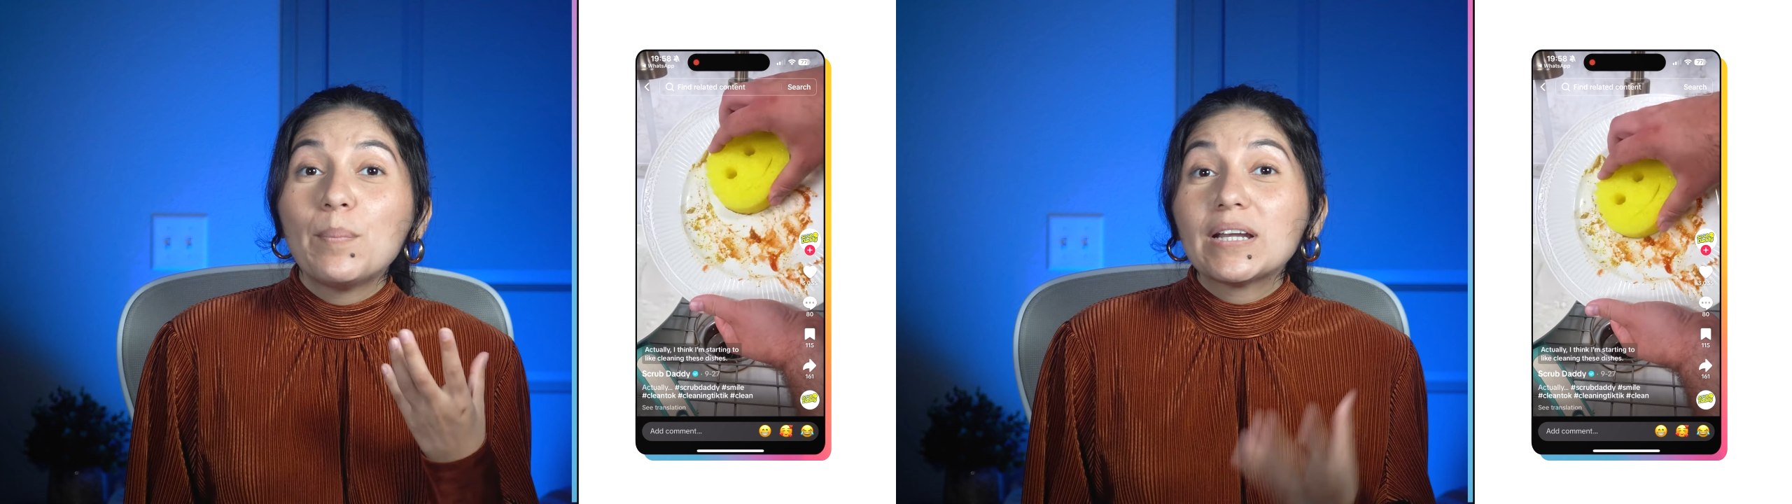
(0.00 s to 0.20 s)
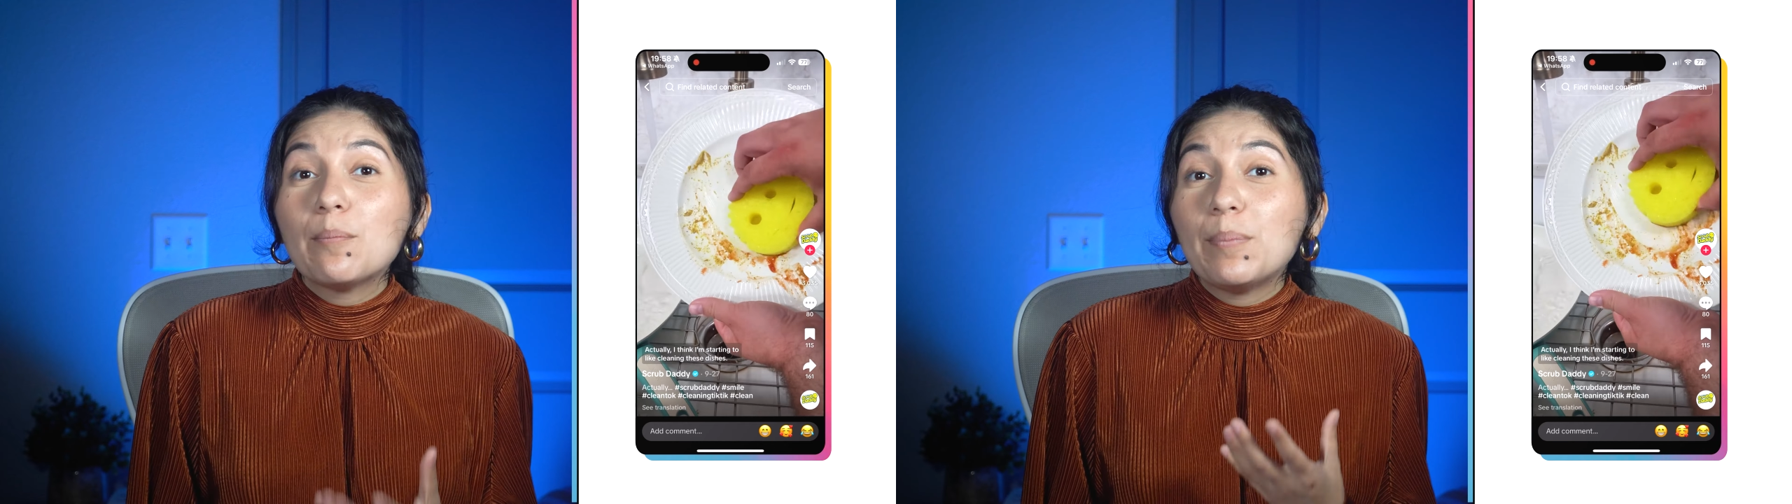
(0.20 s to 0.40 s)

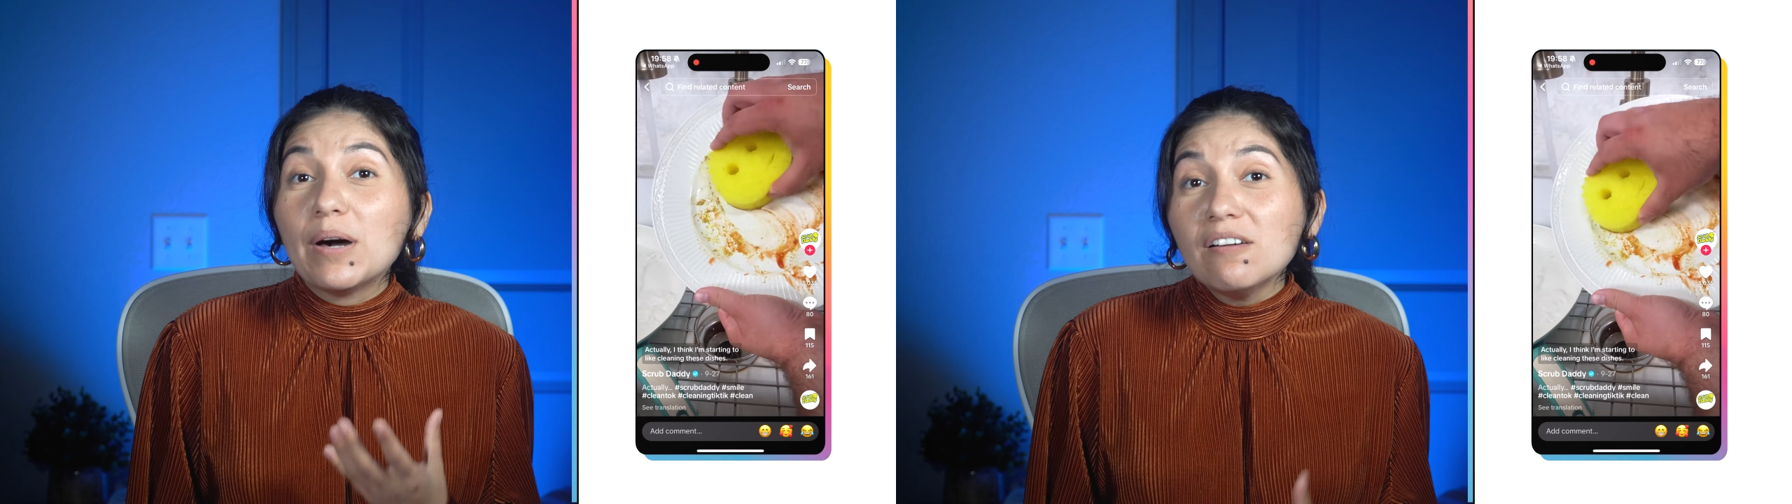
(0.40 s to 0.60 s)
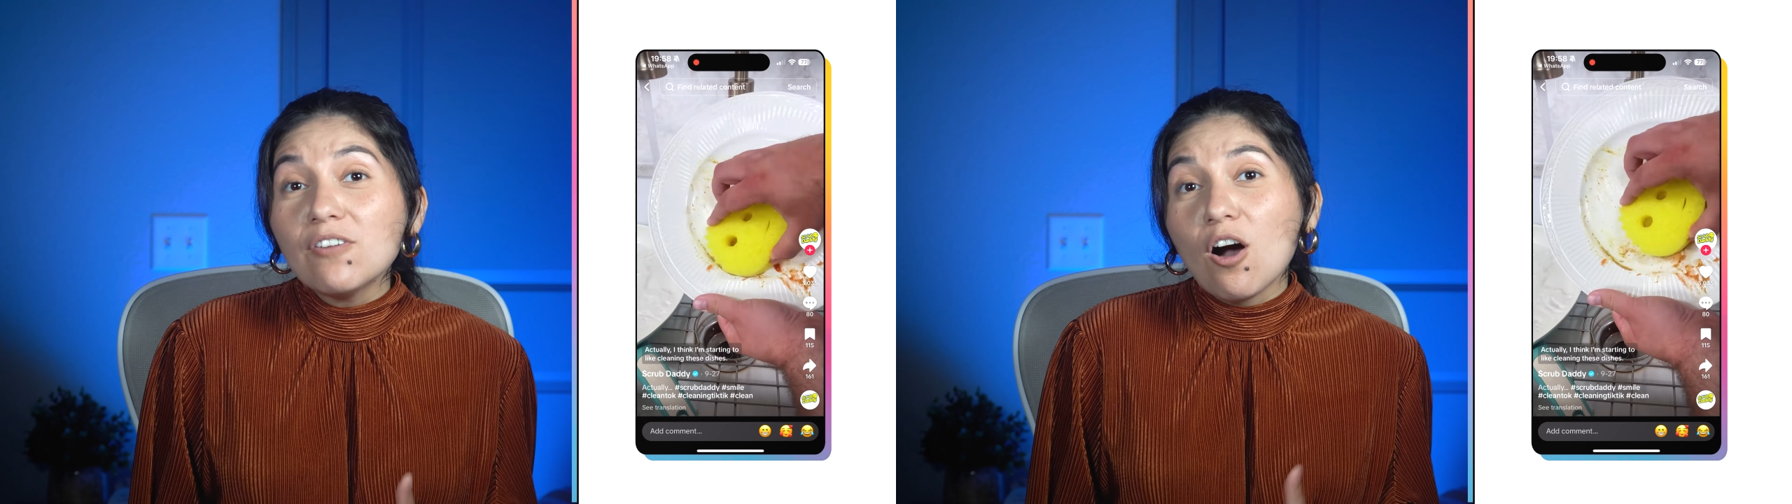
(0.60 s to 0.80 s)
but
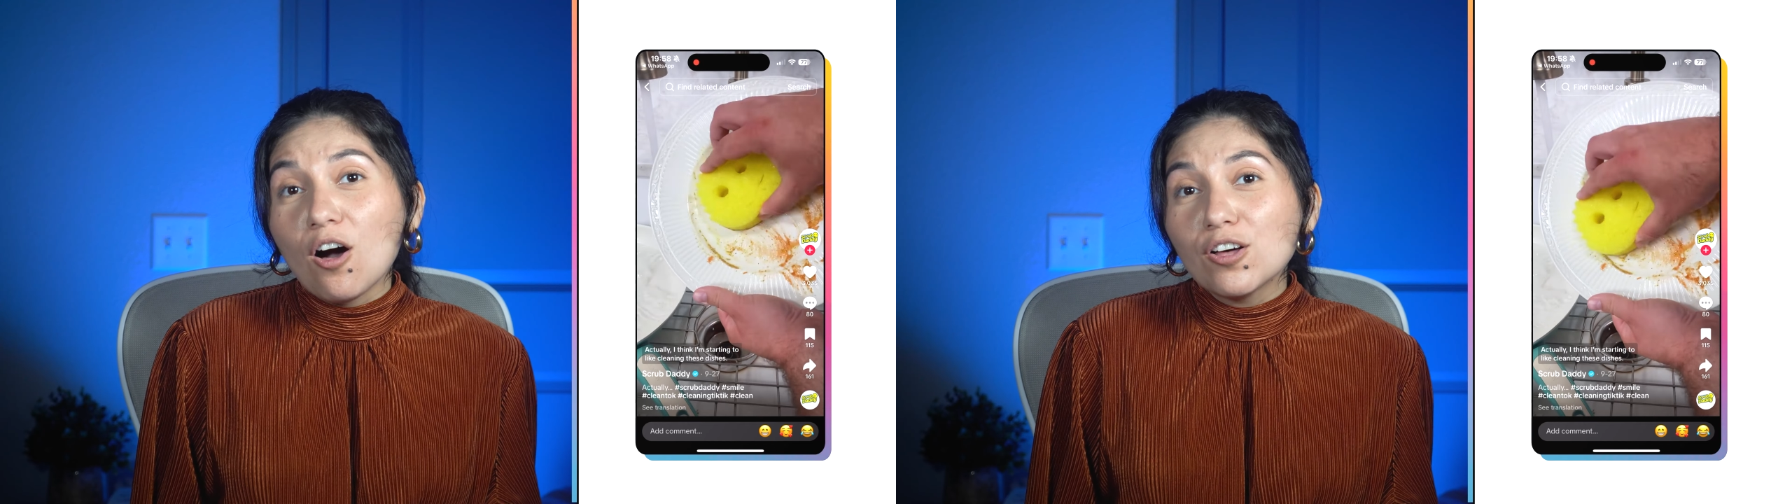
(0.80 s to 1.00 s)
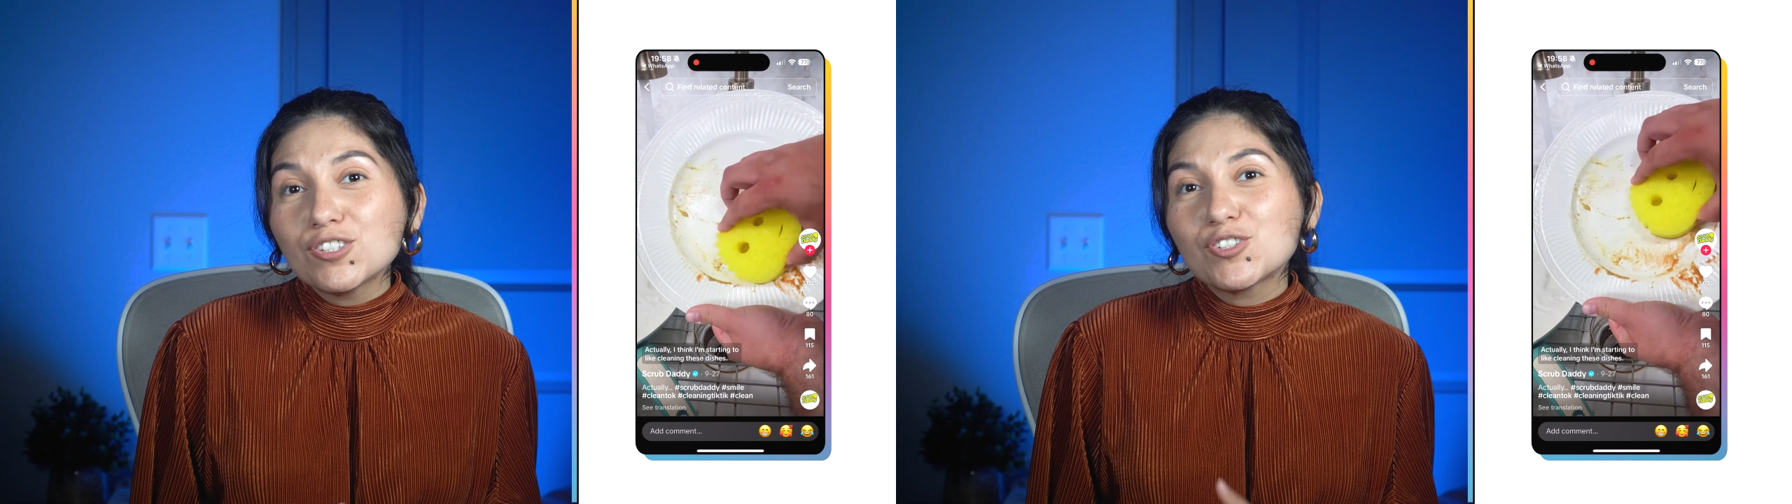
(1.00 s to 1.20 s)
above
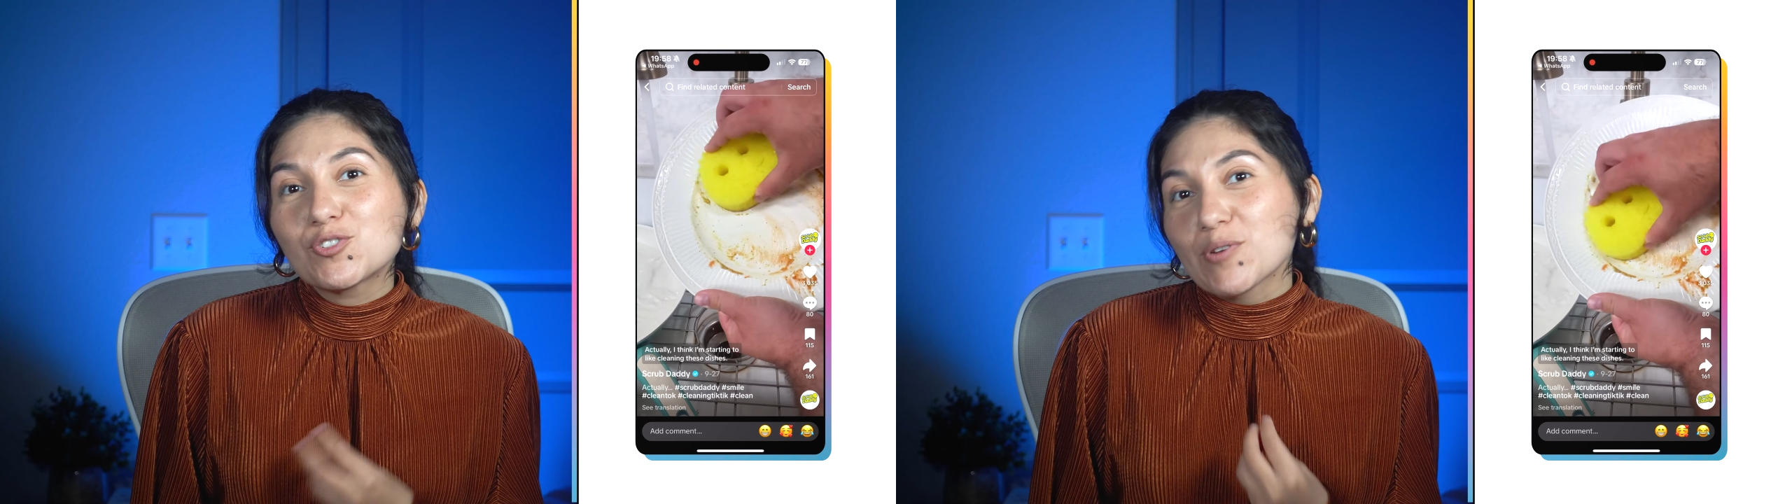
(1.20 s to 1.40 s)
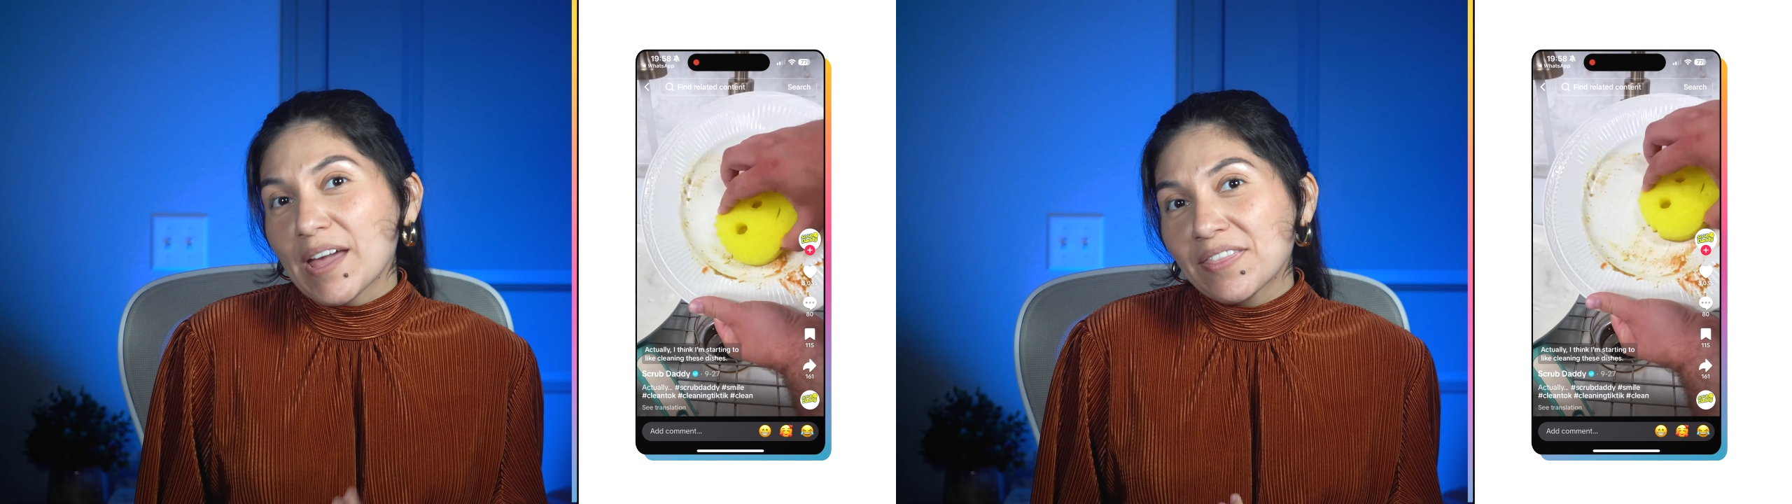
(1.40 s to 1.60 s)
all
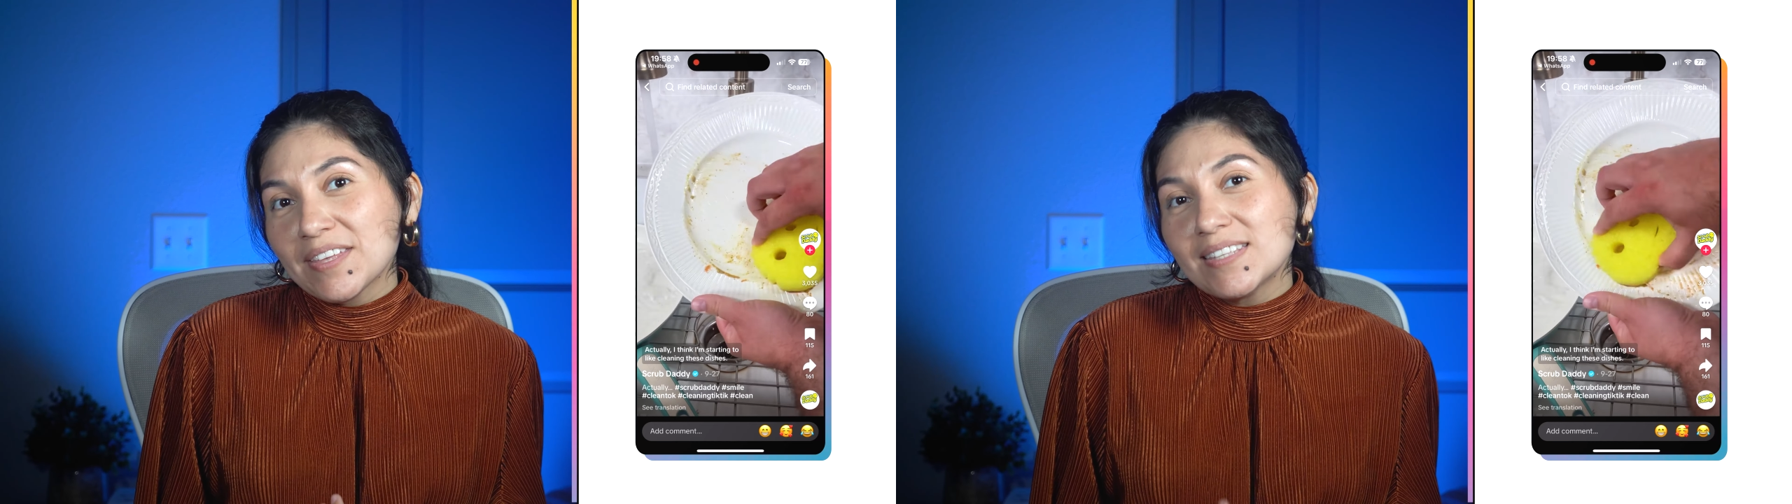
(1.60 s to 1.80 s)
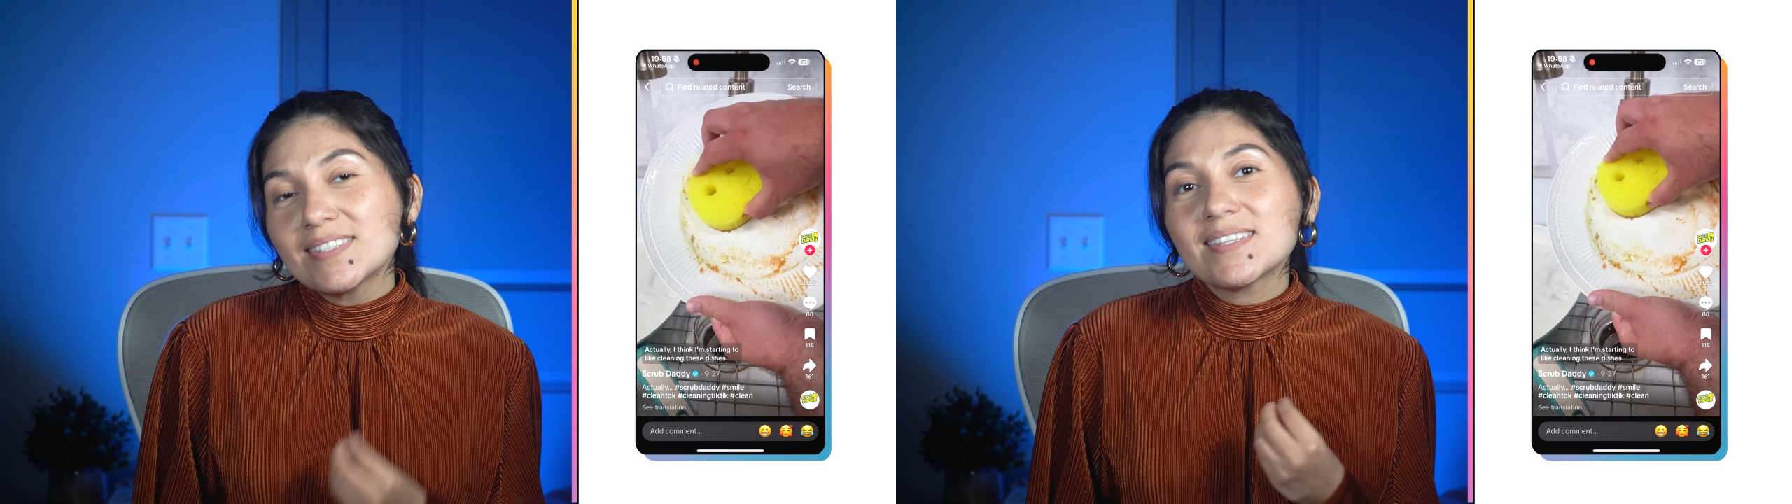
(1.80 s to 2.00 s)
strengthens